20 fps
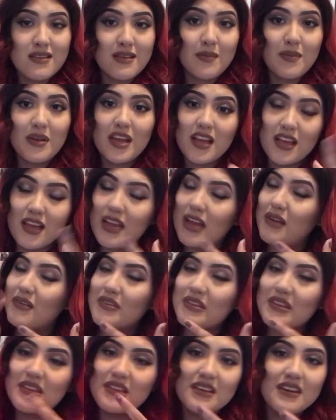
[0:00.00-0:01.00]
I'm, like,
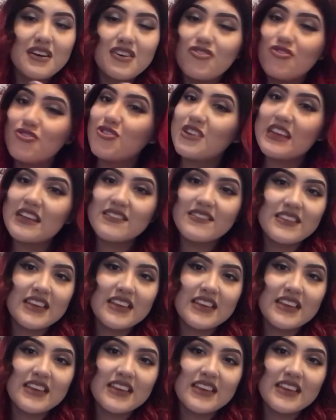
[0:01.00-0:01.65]
counting the 100 days